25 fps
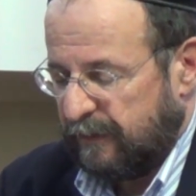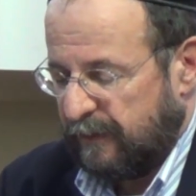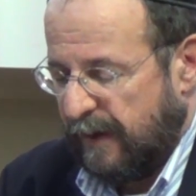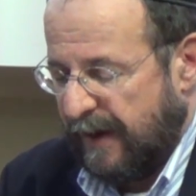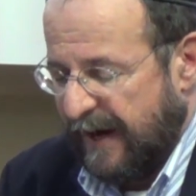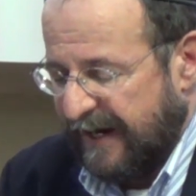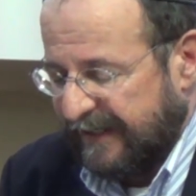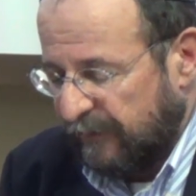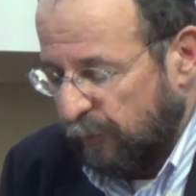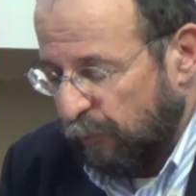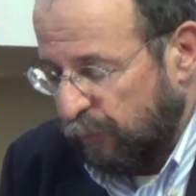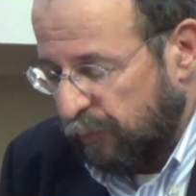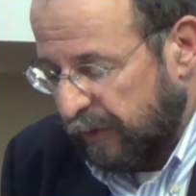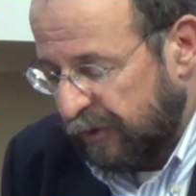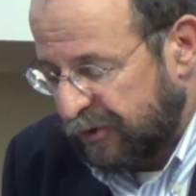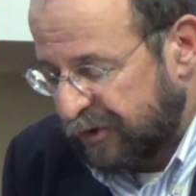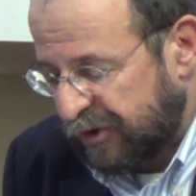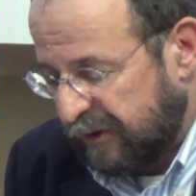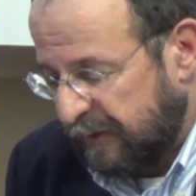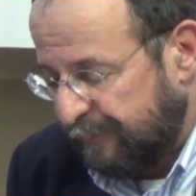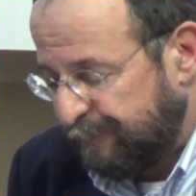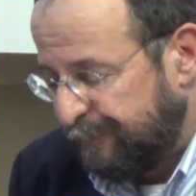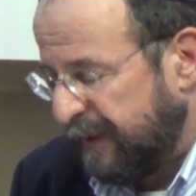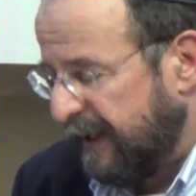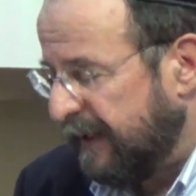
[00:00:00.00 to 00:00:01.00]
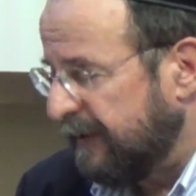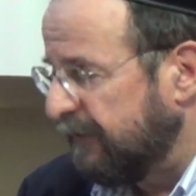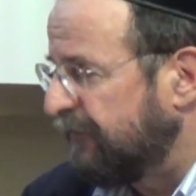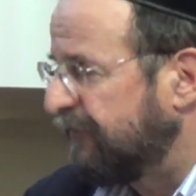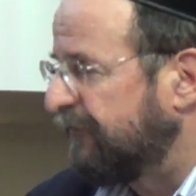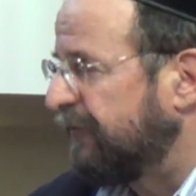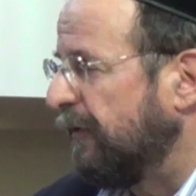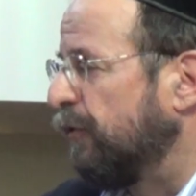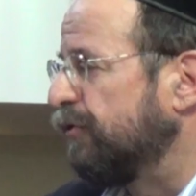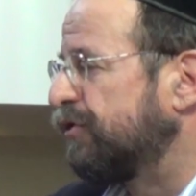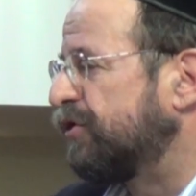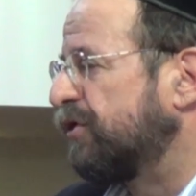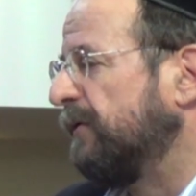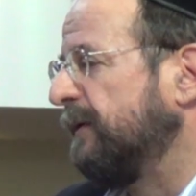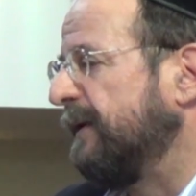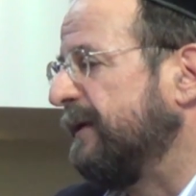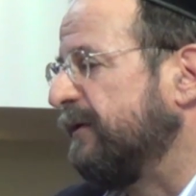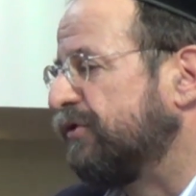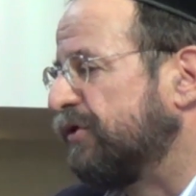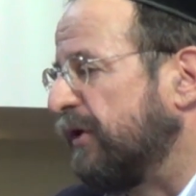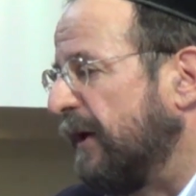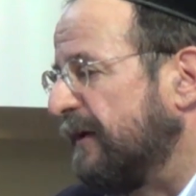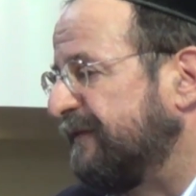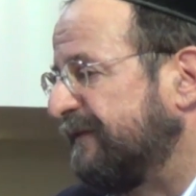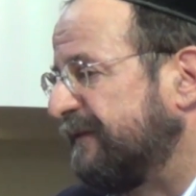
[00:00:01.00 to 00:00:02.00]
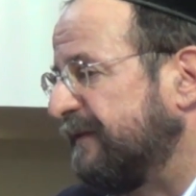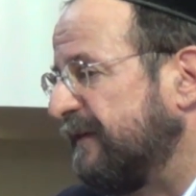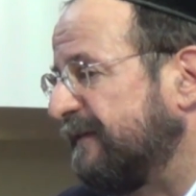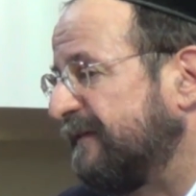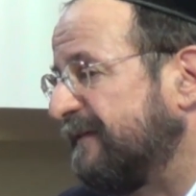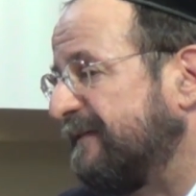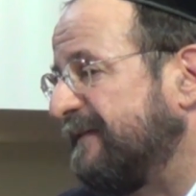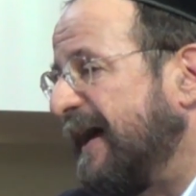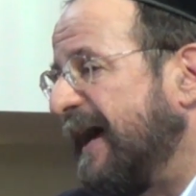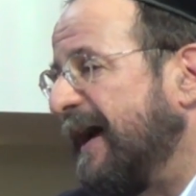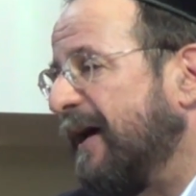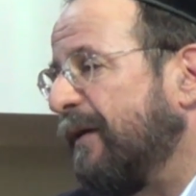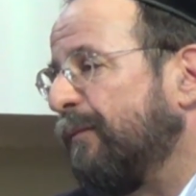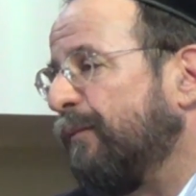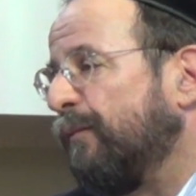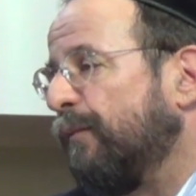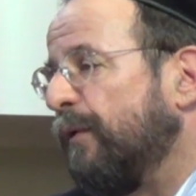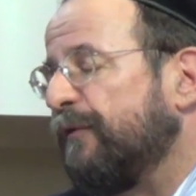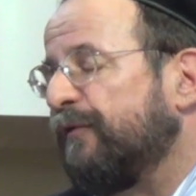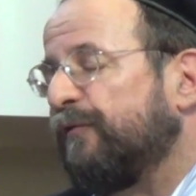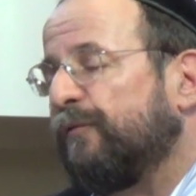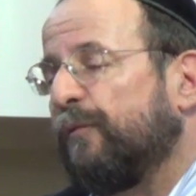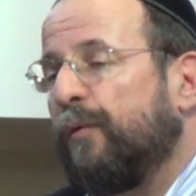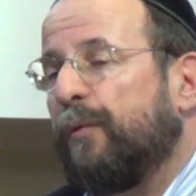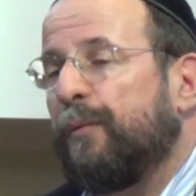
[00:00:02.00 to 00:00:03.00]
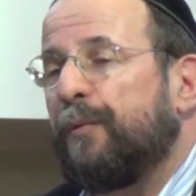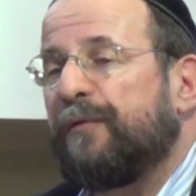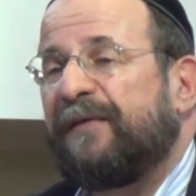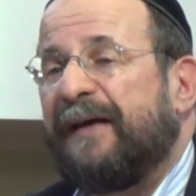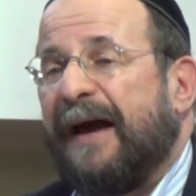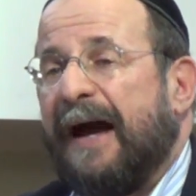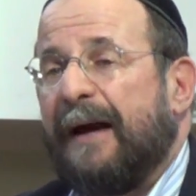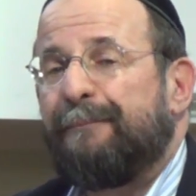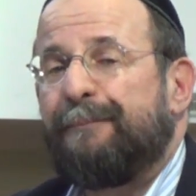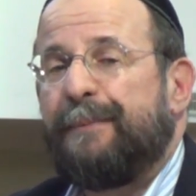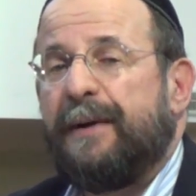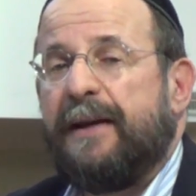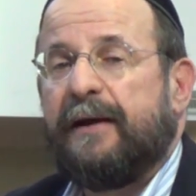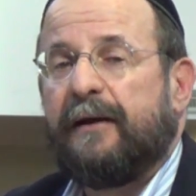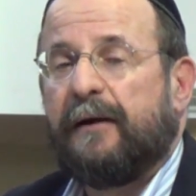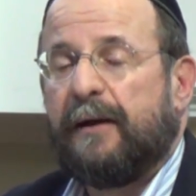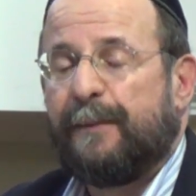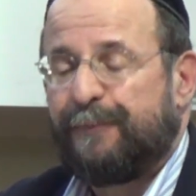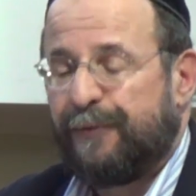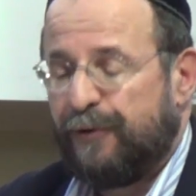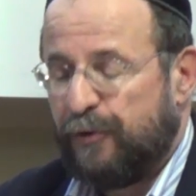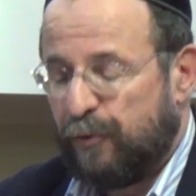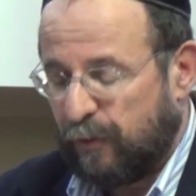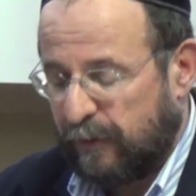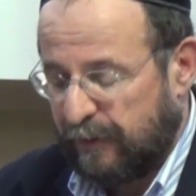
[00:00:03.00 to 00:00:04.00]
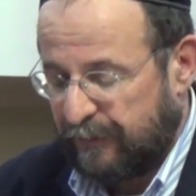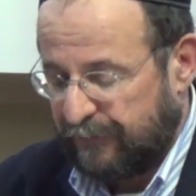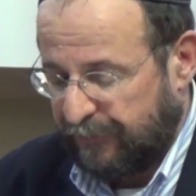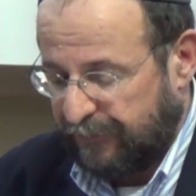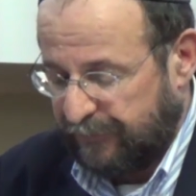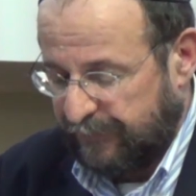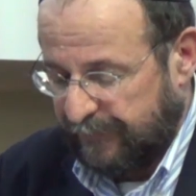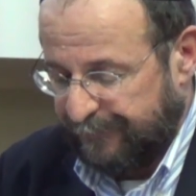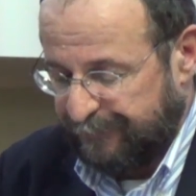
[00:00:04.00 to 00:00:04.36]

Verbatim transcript: idol worship and social injustice. That was what was happening up north.